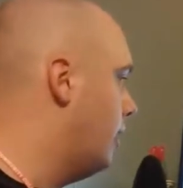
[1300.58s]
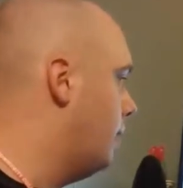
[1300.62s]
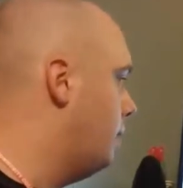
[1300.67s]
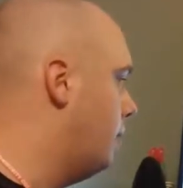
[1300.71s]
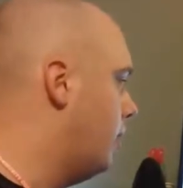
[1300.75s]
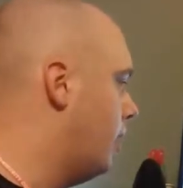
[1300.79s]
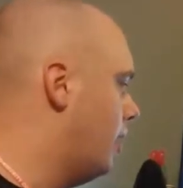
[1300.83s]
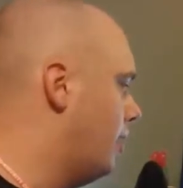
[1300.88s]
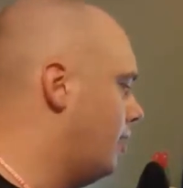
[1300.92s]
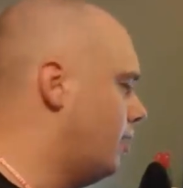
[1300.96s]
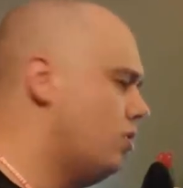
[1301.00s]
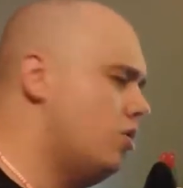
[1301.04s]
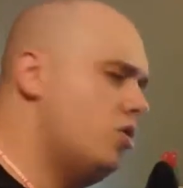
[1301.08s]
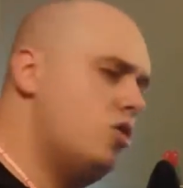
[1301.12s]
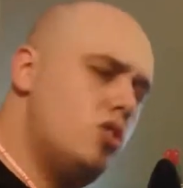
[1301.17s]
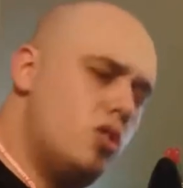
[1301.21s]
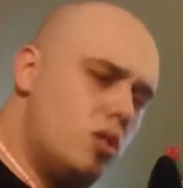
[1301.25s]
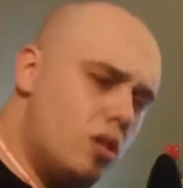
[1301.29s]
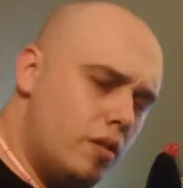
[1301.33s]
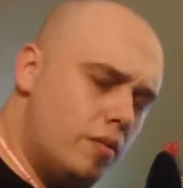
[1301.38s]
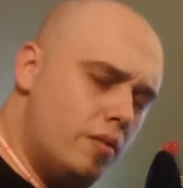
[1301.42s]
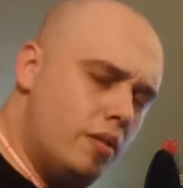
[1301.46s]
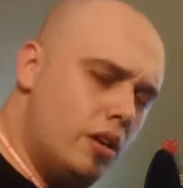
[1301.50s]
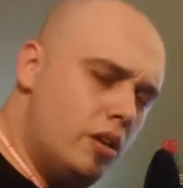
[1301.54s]
not sure
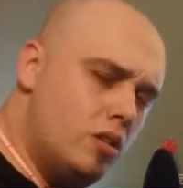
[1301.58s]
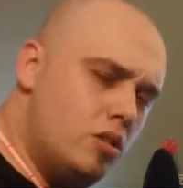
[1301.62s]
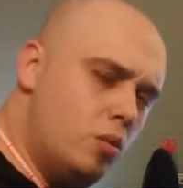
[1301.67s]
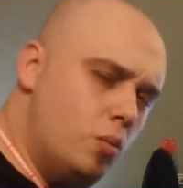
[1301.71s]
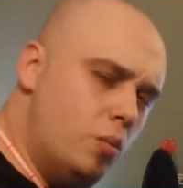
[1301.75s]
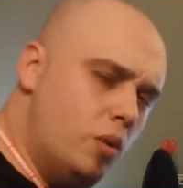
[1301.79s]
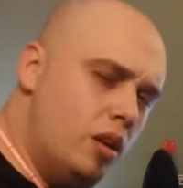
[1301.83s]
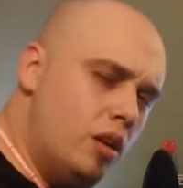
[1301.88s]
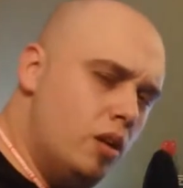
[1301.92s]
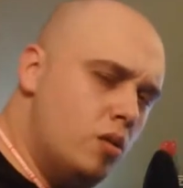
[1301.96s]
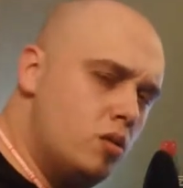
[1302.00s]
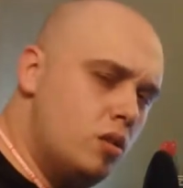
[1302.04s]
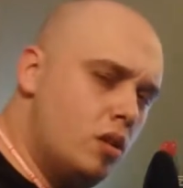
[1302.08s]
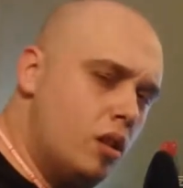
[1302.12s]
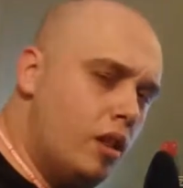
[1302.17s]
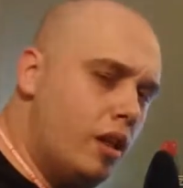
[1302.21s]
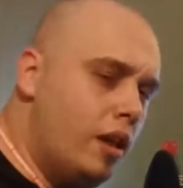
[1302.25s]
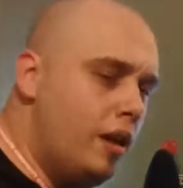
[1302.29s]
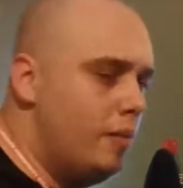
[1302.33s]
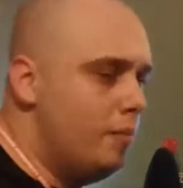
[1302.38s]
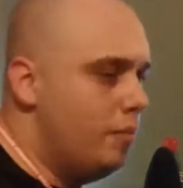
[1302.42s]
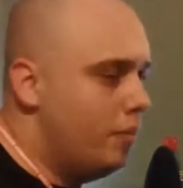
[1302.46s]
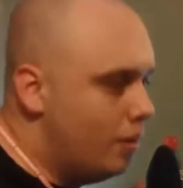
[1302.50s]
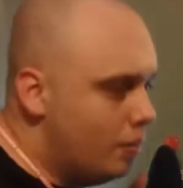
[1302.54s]
if there's a Windows
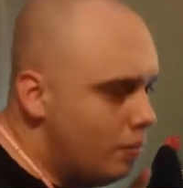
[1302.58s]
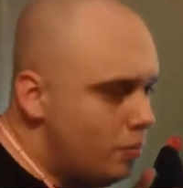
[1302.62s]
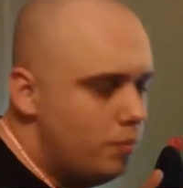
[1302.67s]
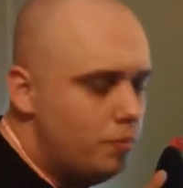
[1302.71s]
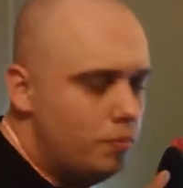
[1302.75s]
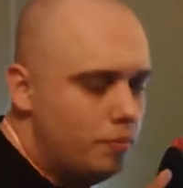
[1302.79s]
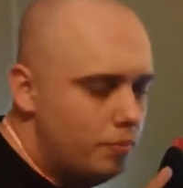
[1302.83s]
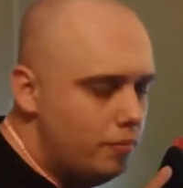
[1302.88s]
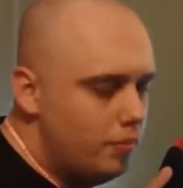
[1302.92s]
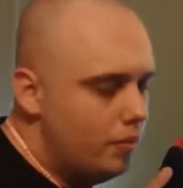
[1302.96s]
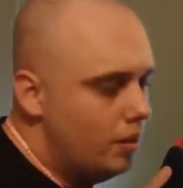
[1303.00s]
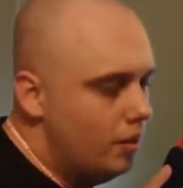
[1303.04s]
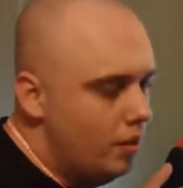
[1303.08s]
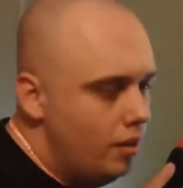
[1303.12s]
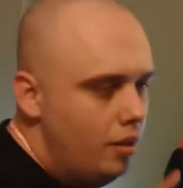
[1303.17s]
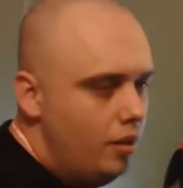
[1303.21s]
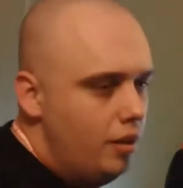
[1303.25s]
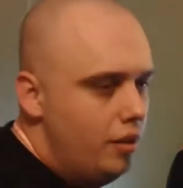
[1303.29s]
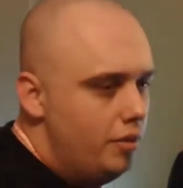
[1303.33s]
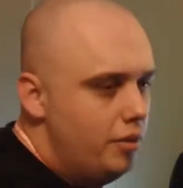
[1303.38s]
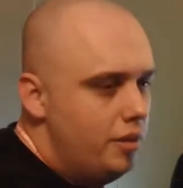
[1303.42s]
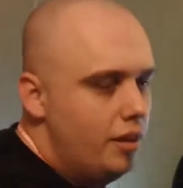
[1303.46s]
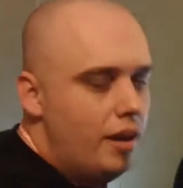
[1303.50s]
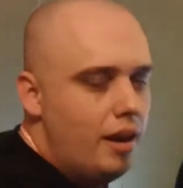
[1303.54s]
client,
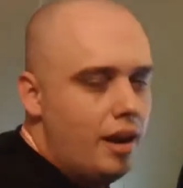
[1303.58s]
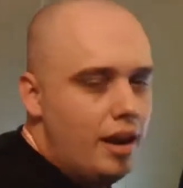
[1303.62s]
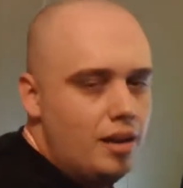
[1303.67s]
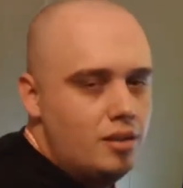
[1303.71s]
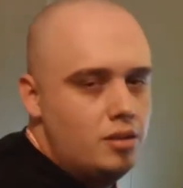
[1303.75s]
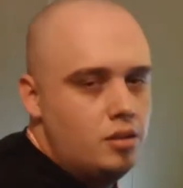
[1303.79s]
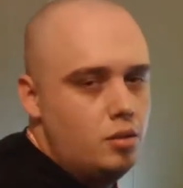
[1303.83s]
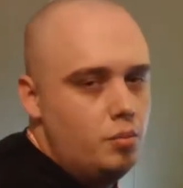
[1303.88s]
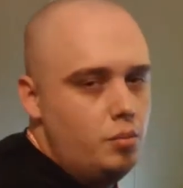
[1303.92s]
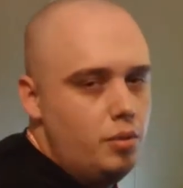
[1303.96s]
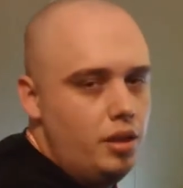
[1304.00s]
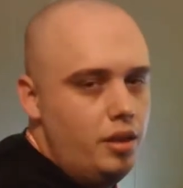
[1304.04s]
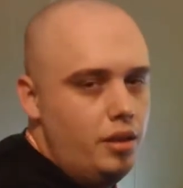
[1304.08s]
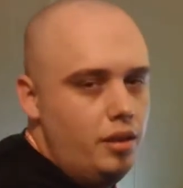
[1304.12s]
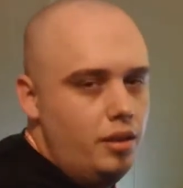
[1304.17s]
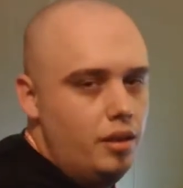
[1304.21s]
but there has to be.